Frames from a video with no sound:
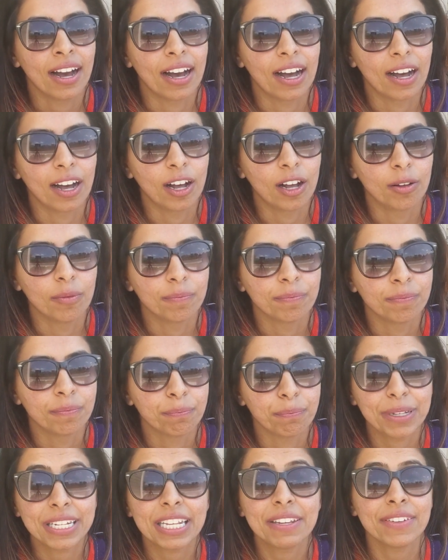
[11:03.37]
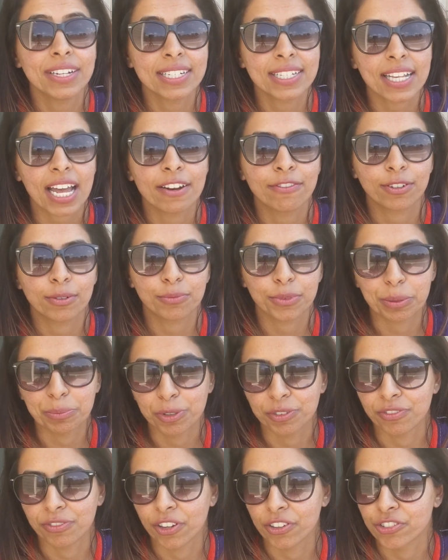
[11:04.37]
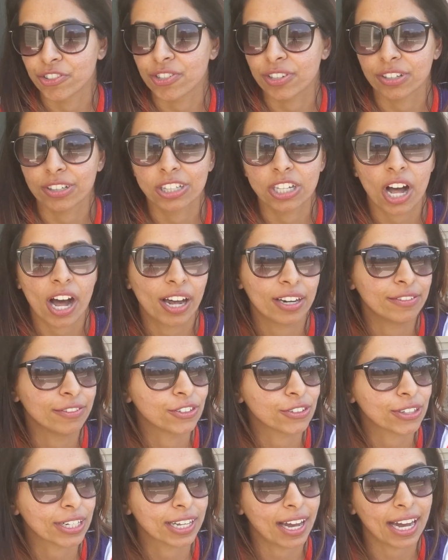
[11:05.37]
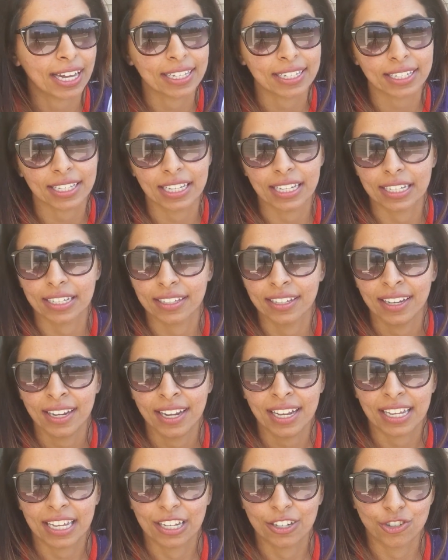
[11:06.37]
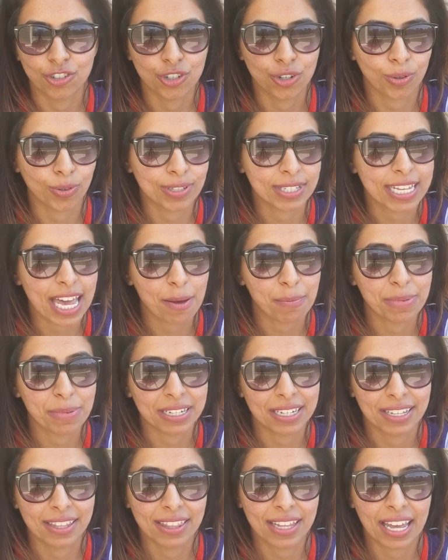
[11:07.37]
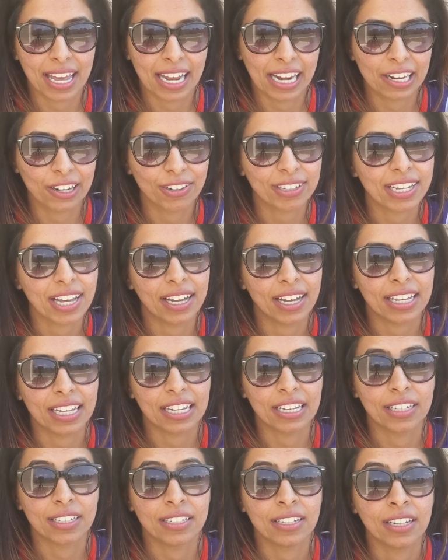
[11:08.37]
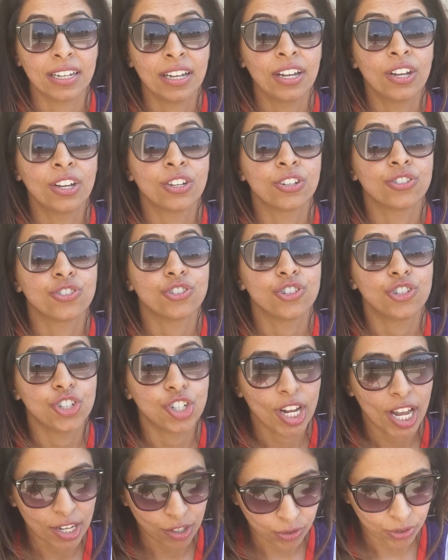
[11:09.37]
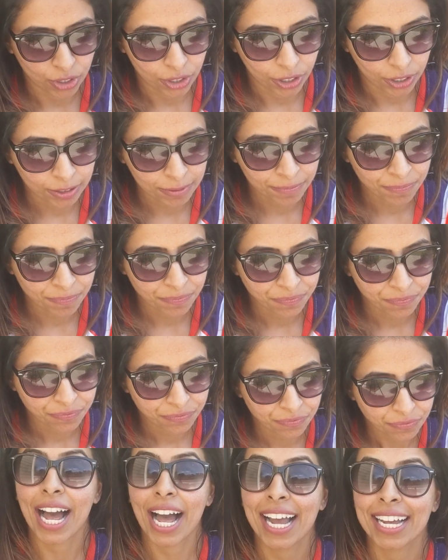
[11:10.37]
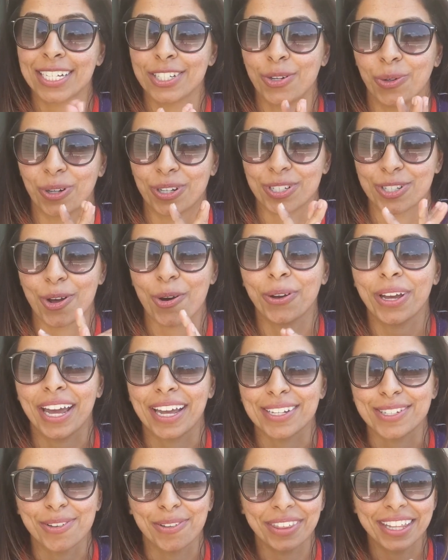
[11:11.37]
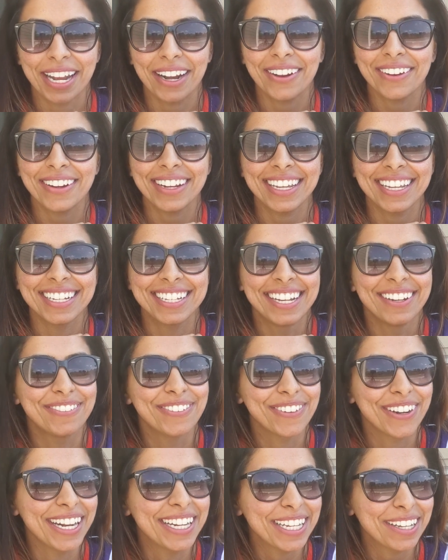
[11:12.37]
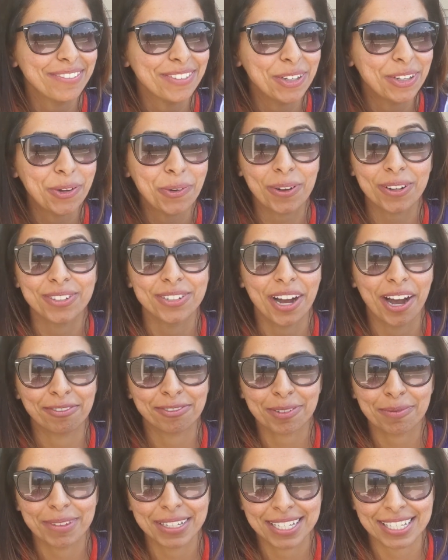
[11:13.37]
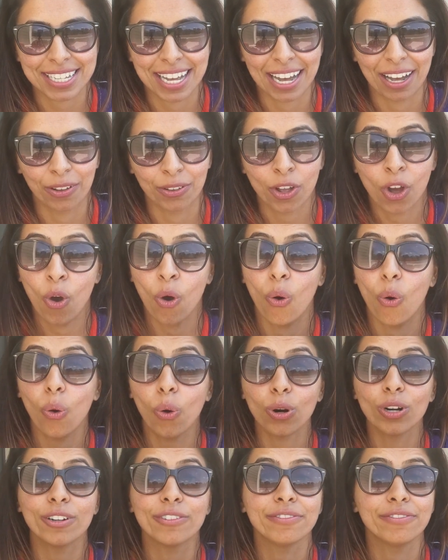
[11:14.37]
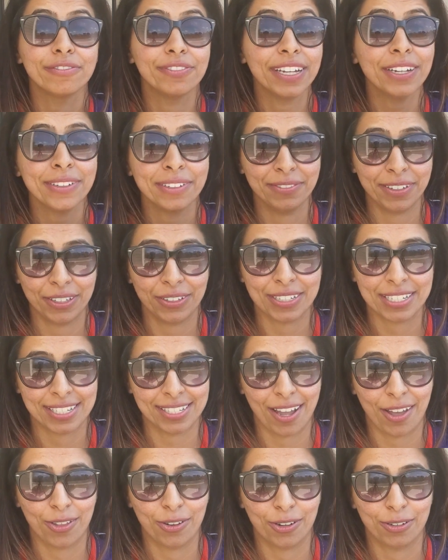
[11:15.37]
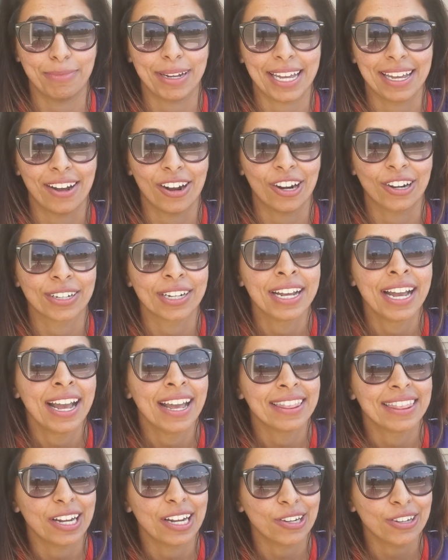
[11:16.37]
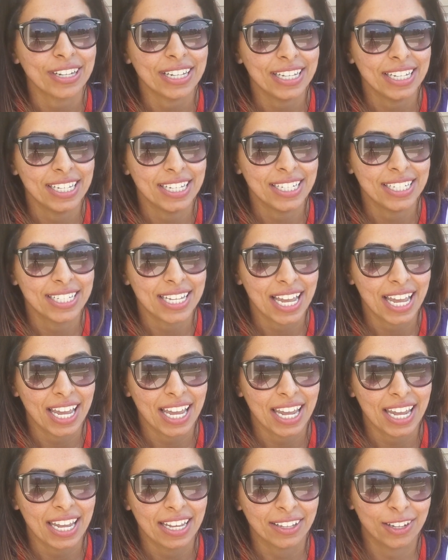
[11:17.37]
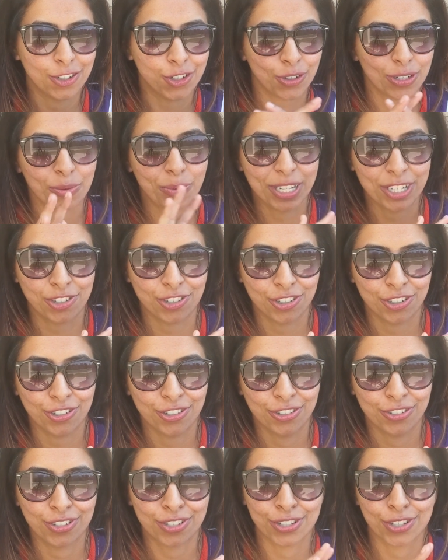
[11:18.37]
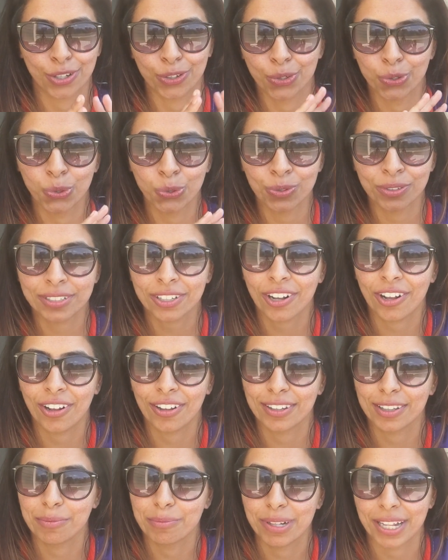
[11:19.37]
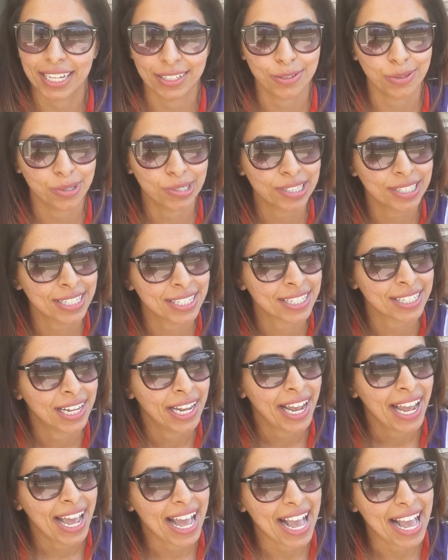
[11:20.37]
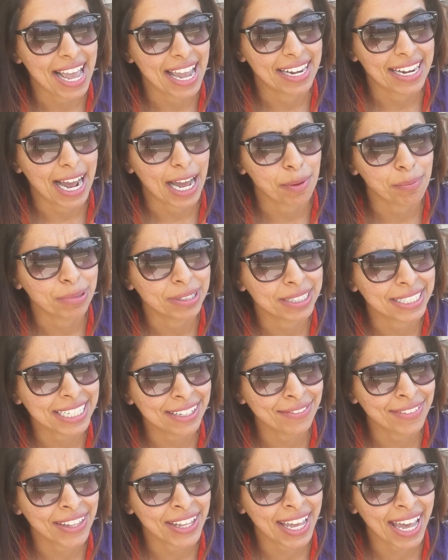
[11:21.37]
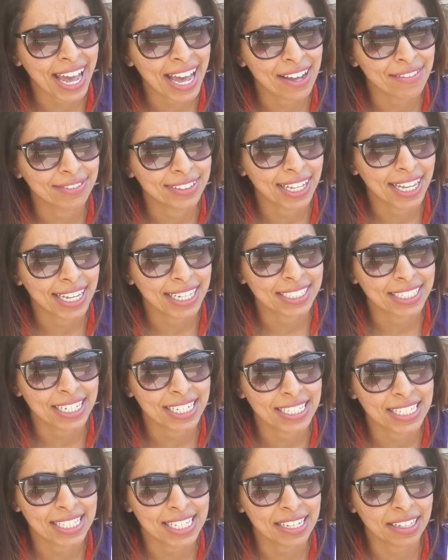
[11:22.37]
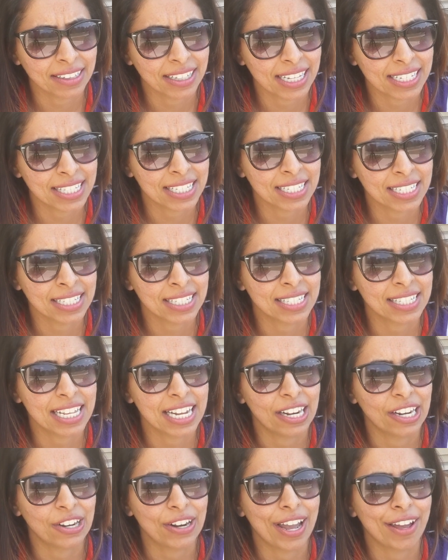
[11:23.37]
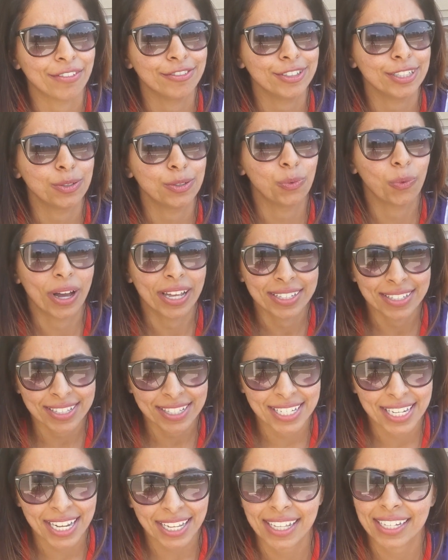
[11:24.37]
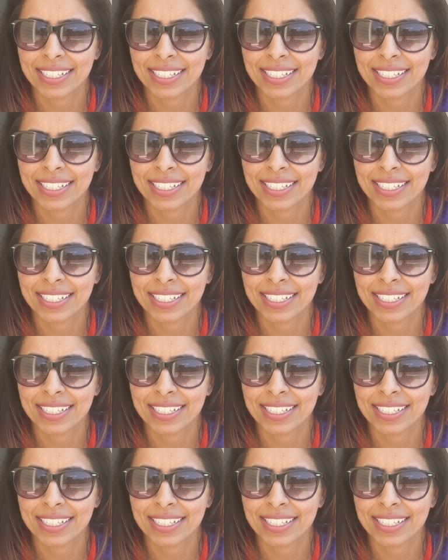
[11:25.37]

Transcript: But even aside from Rainbow Falls, there's a lot of great hiking in Jones Gap and in the area in general. Blind Horse. Okay, so there is, for any of you who are not from the South or are very Southern by heart, there is a country western saloon called the Blind Horse, and I believe they have line dancing lessons there every Wednesday.